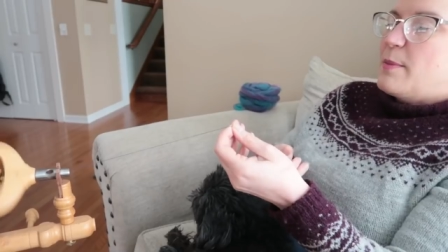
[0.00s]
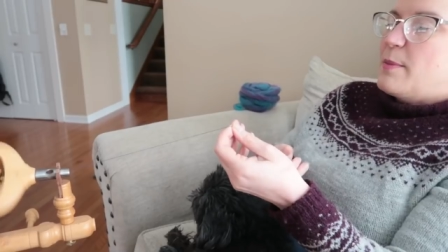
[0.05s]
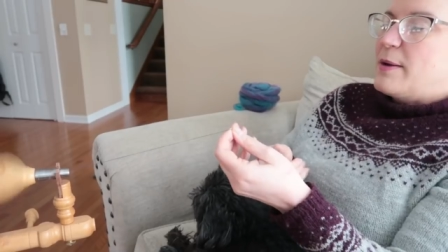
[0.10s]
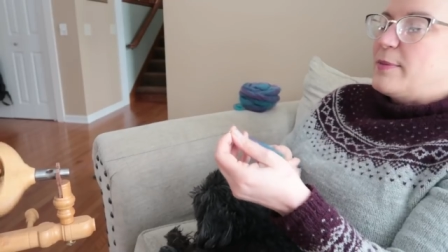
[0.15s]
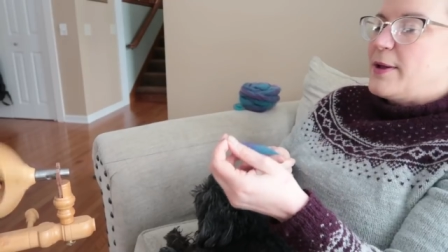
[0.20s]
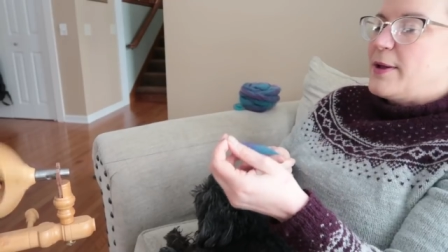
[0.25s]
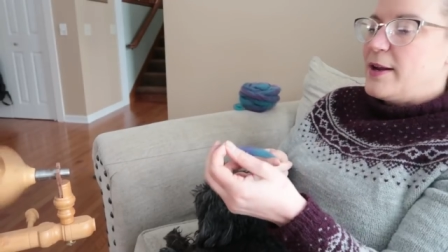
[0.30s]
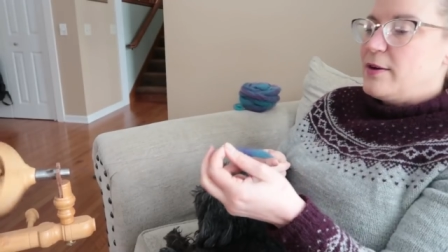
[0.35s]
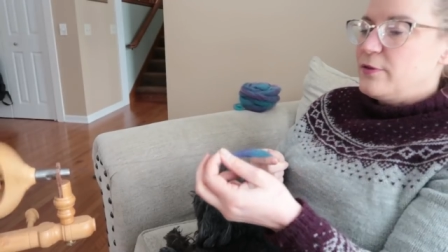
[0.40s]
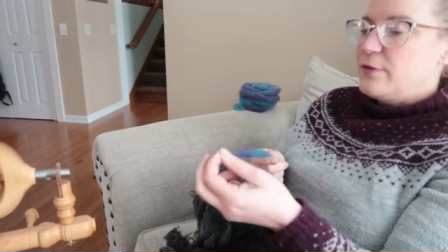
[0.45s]

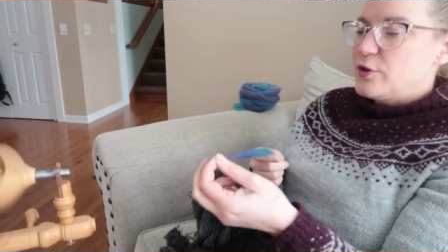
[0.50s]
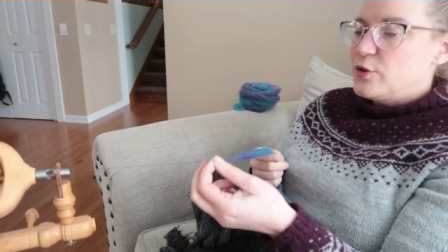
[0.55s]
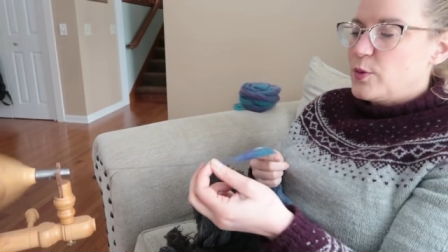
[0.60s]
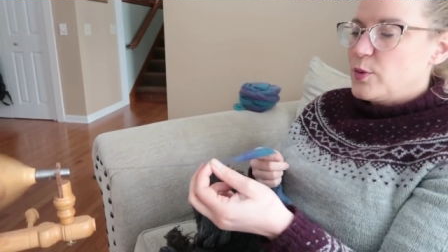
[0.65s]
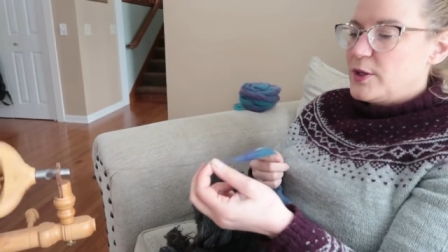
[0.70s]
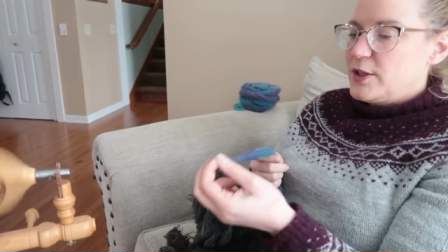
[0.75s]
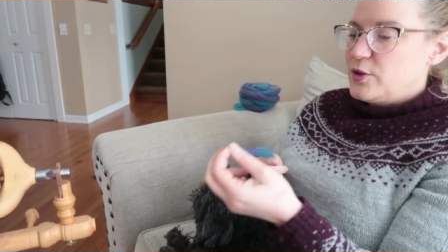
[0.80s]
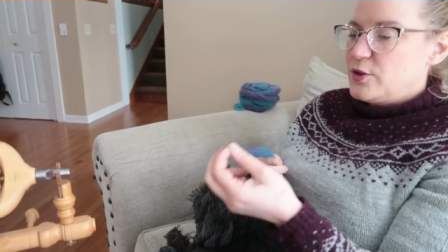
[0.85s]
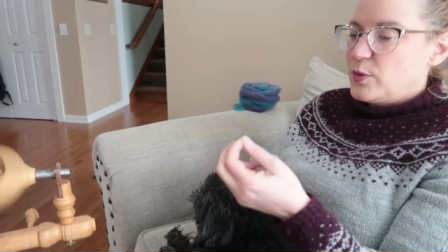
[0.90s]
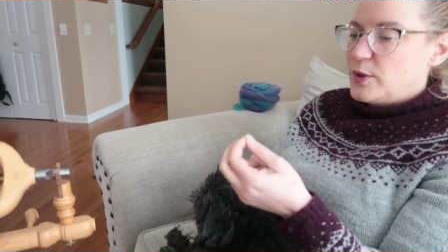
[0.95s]
My plan for
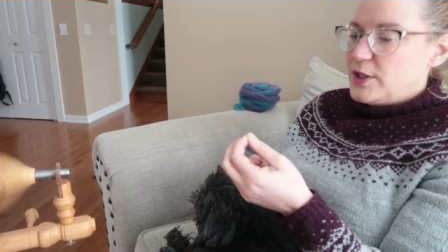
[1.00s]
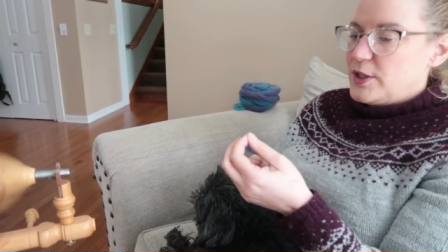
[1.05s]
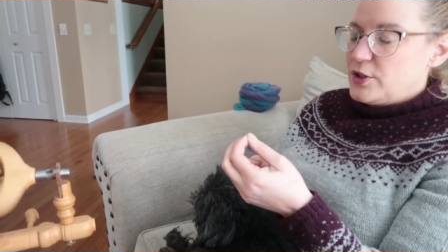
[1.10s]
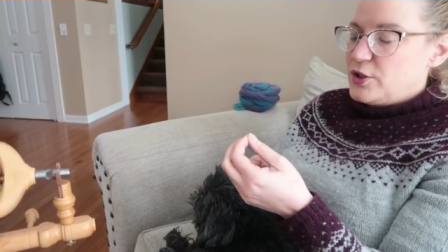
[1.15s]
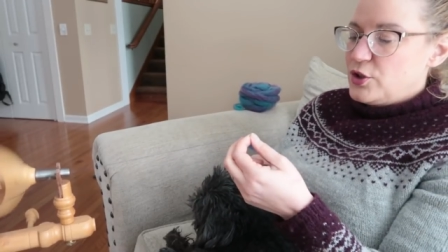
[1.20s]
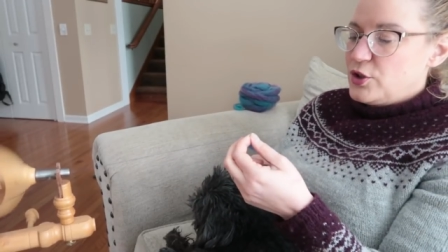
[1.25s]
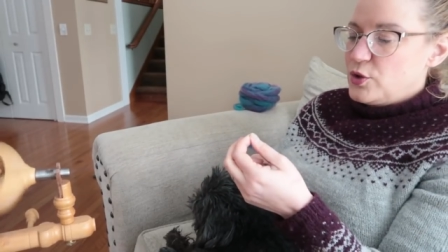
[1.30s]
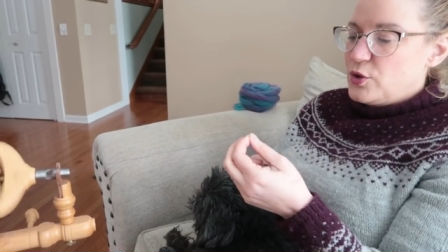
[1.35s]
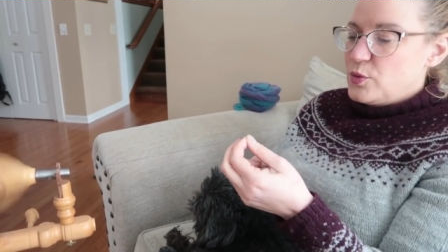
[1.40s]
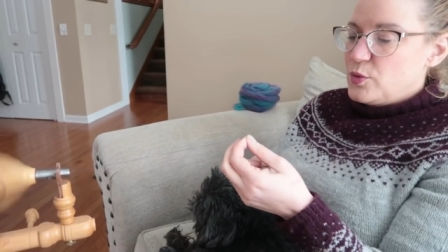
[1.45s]

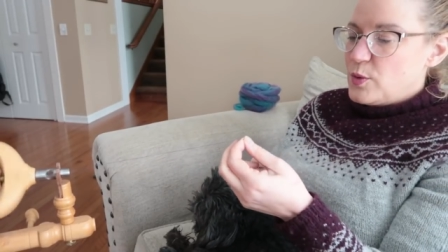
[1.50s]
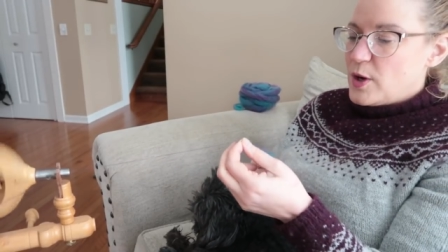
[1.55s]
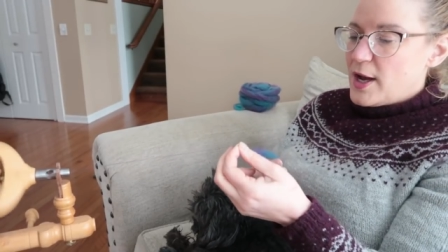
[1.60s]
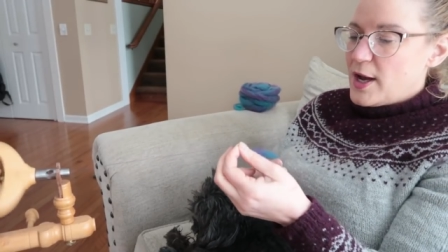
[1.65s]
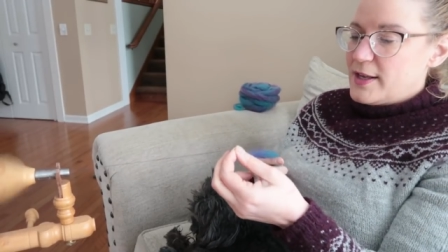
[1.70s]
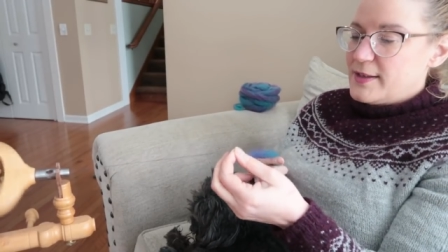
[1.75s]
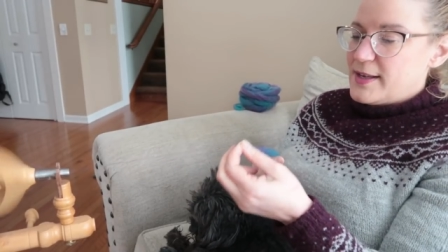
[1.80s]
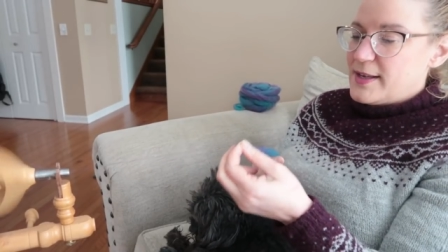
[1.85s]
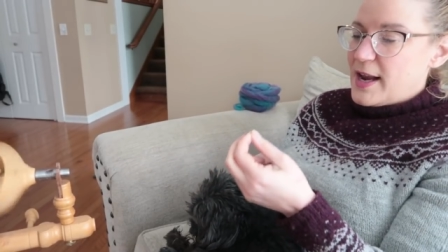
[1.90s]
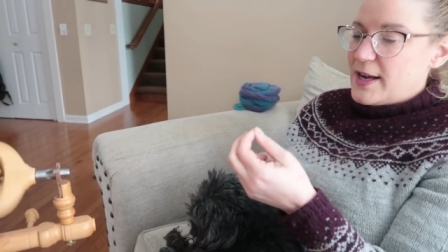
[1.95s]
2022
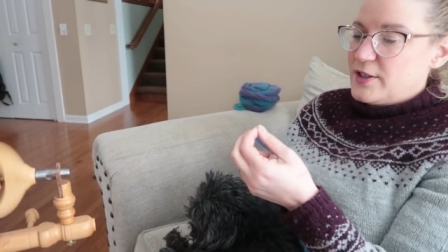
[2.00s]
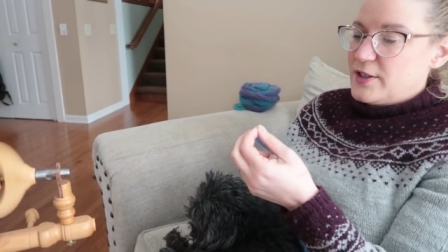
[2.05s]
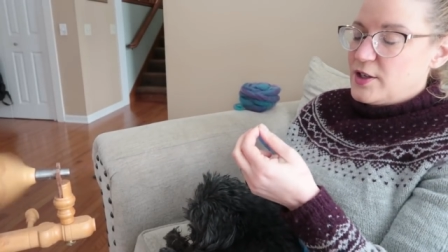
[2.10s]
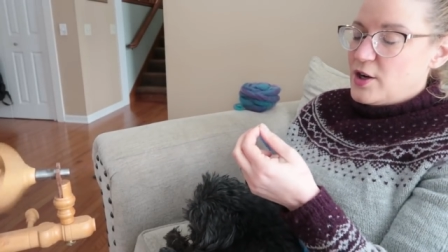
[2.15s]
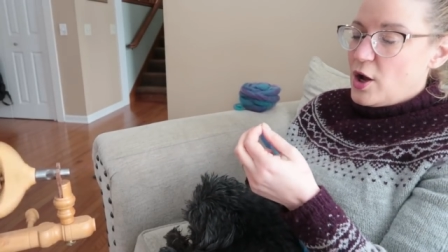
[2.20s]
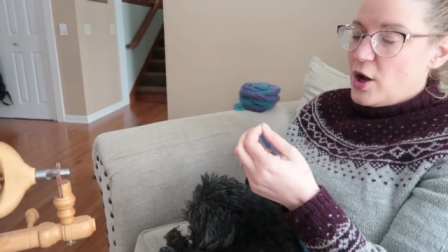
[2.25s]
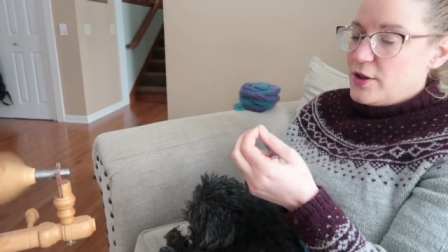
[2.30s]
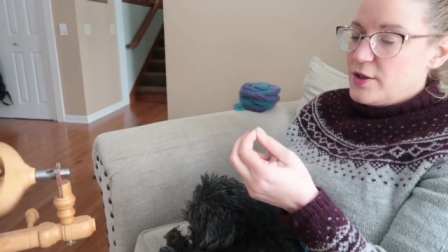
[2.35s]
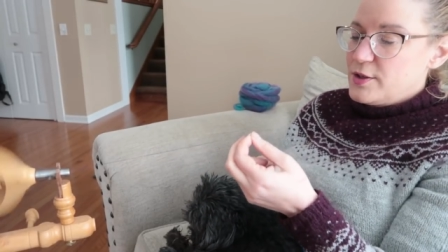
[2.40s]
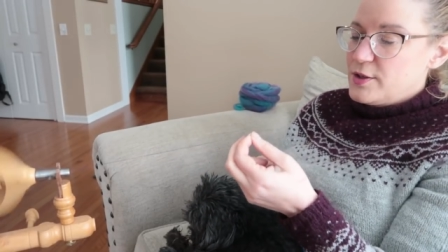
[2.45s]
was, I
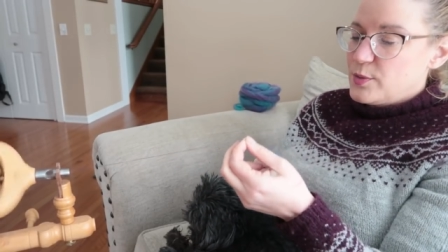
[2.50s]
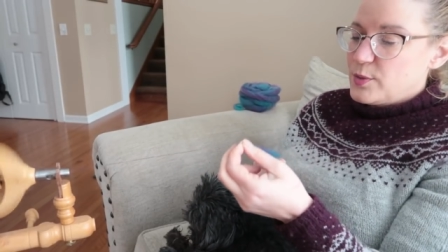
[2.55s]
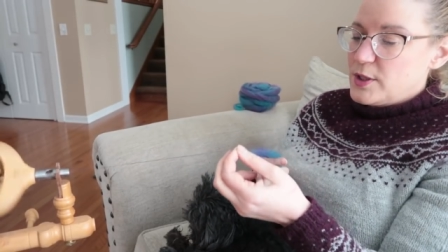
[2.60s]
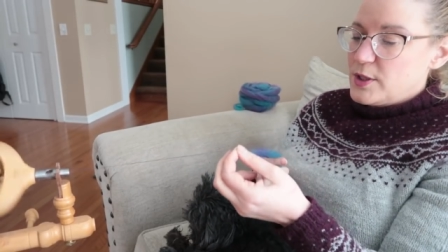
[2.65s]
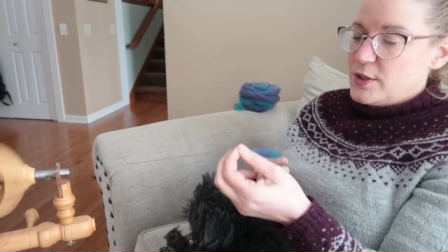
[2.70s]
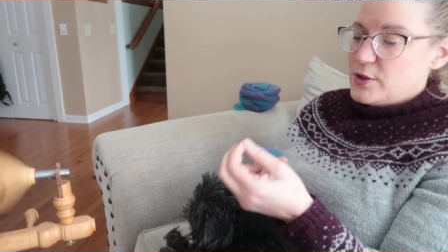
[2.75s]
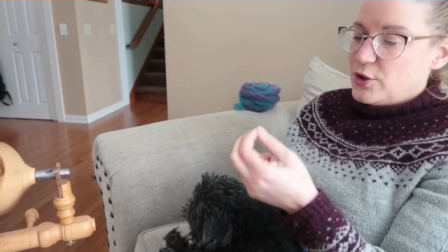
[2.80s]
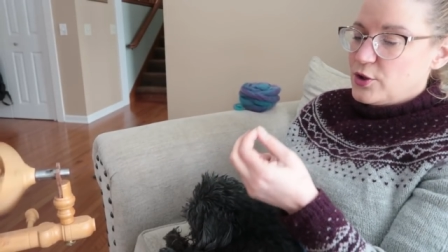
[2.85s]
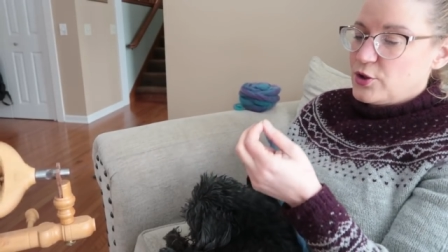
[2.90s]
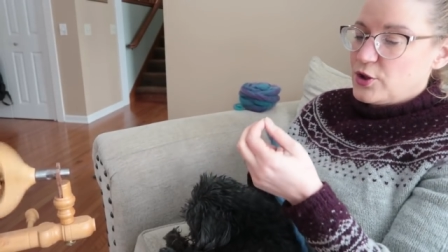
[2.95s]
did all this
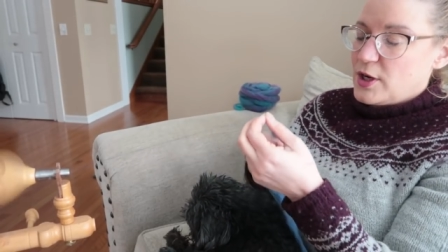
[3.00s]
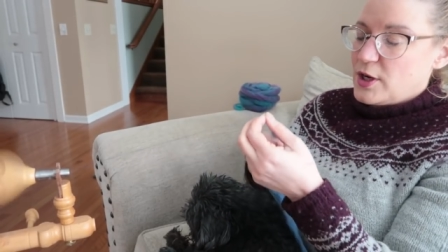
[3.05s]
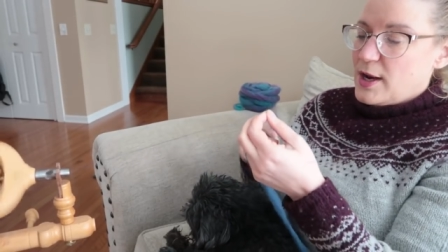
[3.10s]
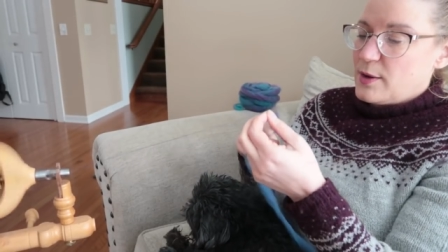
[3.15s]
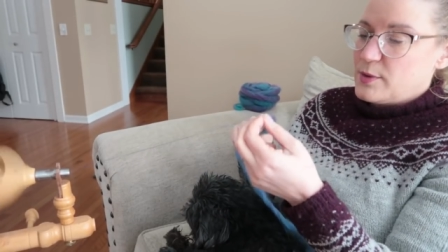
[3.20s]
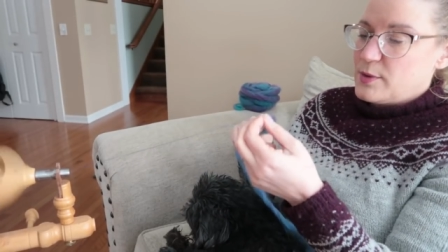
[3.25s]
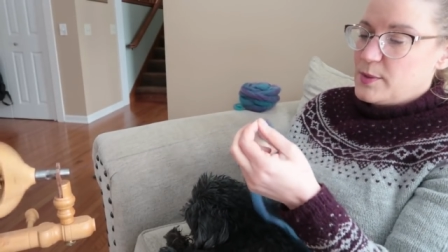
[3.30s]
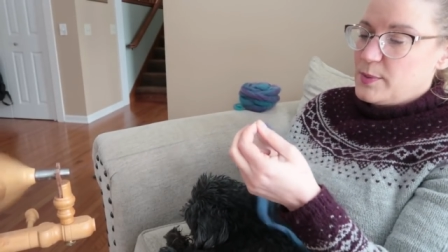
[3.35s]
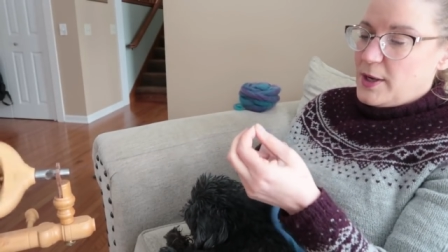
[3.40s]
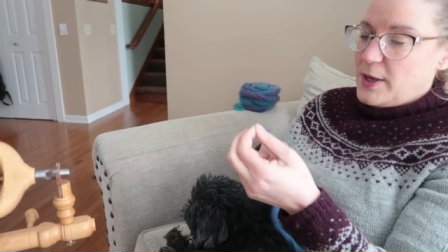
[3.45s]
research and
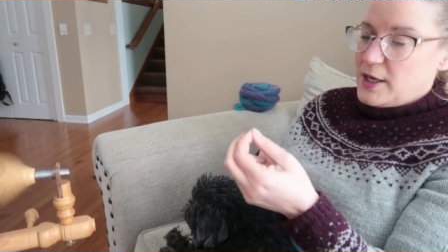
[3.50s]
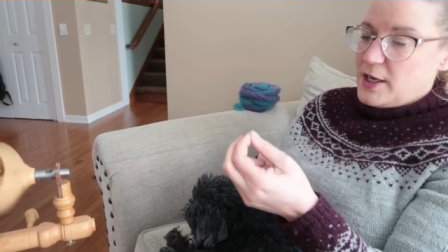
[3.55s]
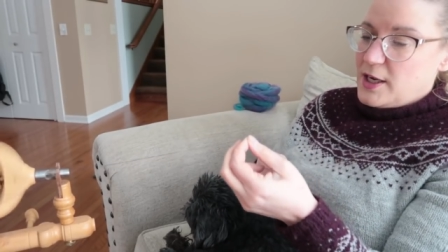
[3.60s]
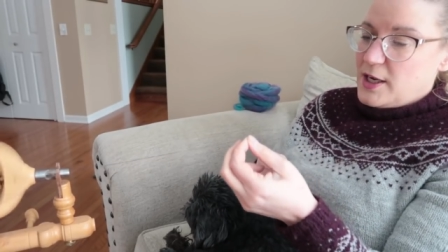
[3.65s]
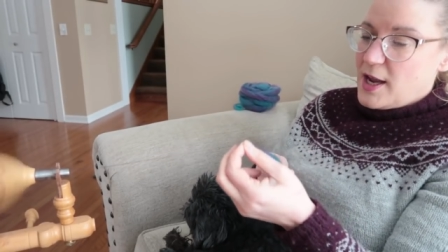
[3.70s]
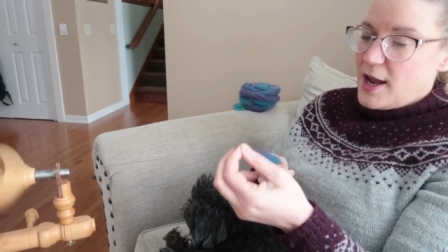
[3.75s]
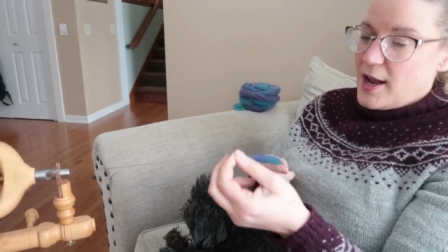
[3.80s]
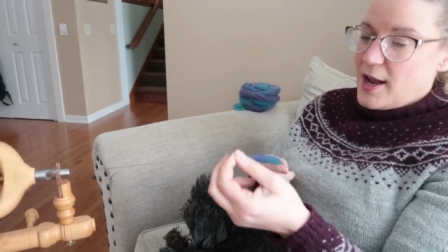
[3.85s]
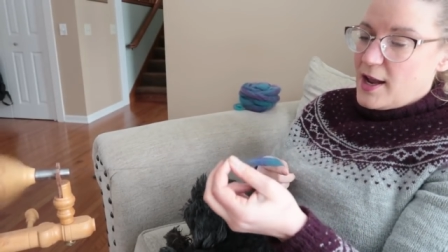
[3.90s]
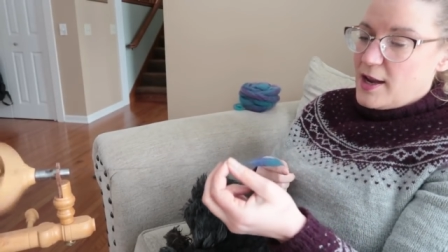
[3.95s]
I was
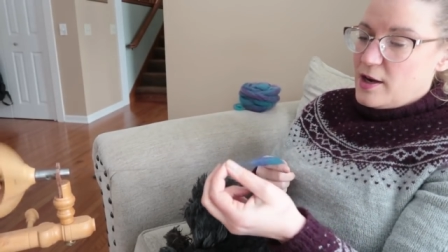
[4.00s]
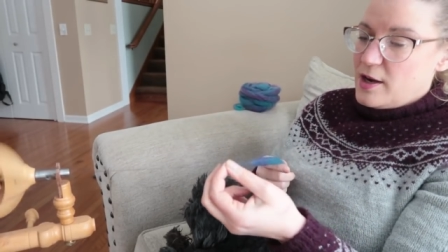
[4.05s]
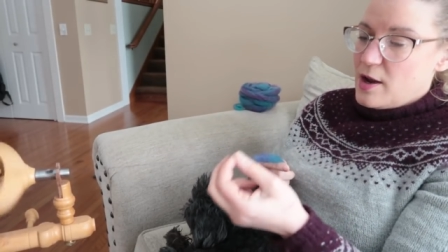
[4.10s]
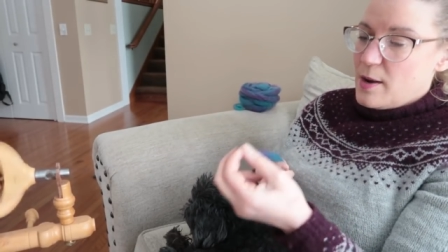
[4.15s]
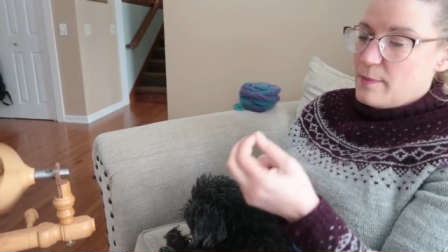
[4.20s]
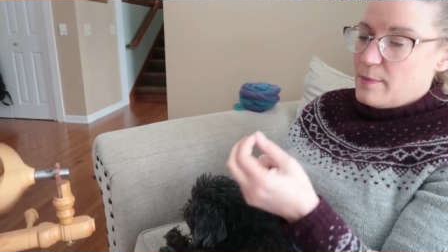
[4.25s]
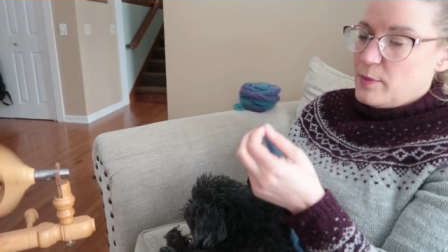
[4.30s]
planning on